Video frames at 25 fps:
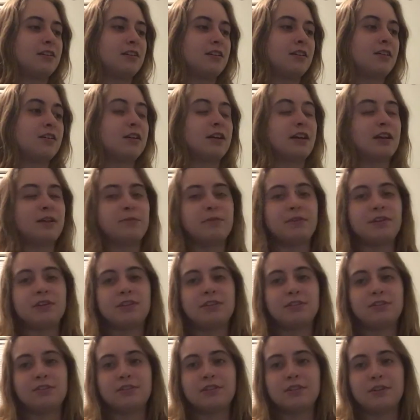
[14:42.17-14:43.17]
okay, we
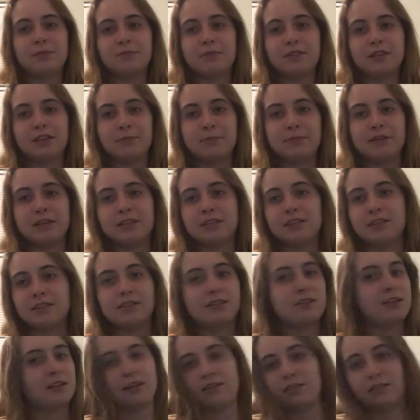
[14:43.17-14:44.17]
can do something about this,
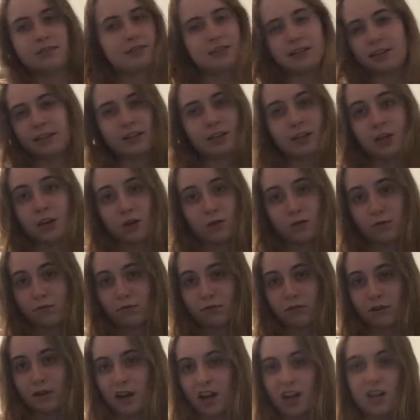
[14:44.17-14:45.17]
and Adolin's like, no,
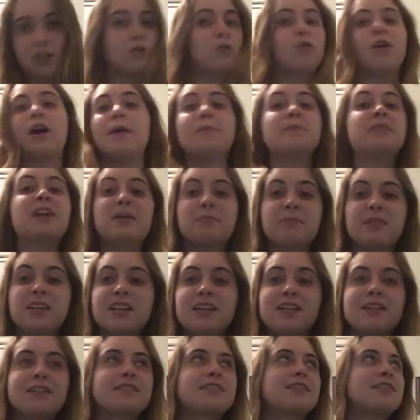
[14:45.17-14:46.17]
I'm not being,
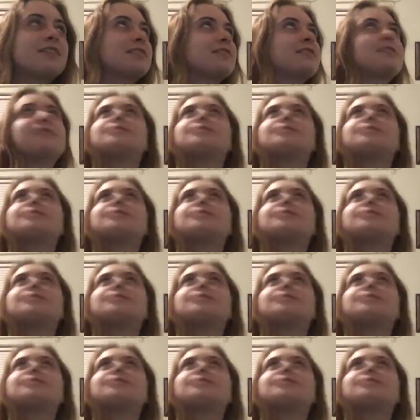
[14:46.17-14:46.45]
because